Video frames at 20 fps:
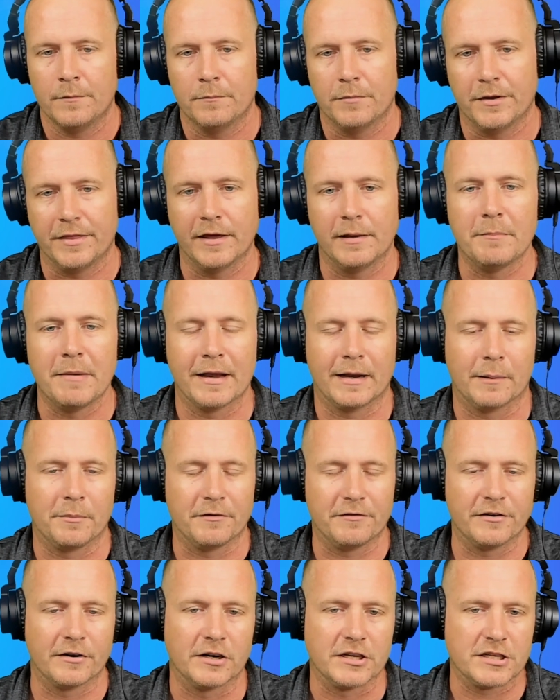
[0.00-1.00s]
But they make up
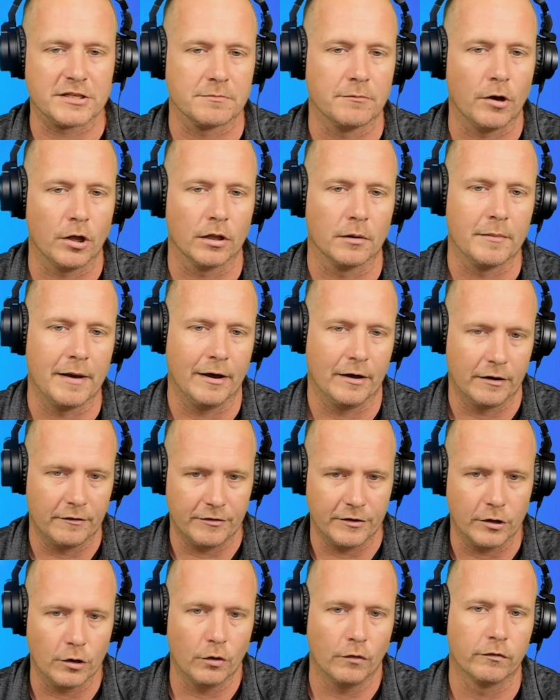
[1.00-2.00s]
a very small amount of
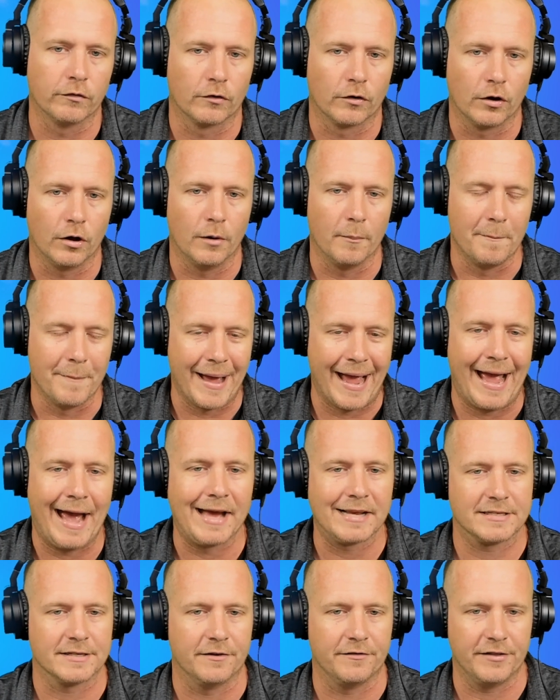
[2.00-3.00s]
the overall
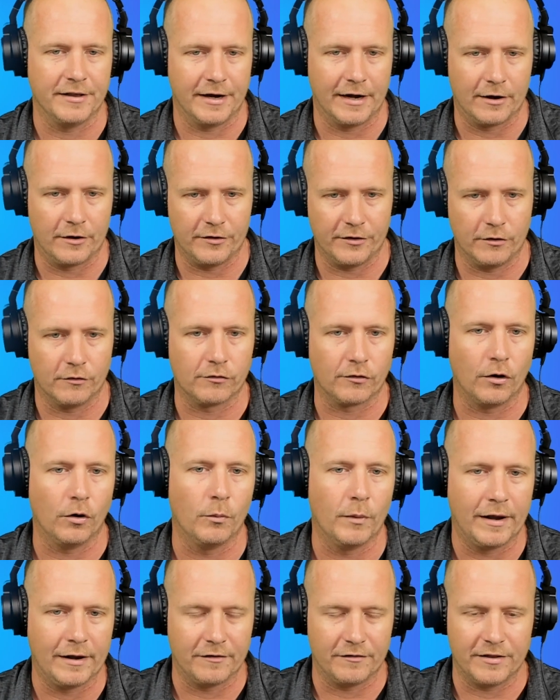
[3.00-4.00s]
mass of the air, the overall
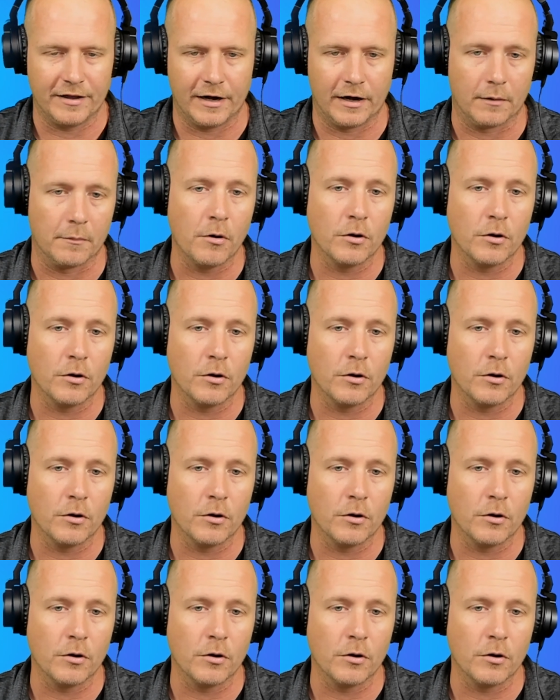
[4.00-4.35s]
weight of the air.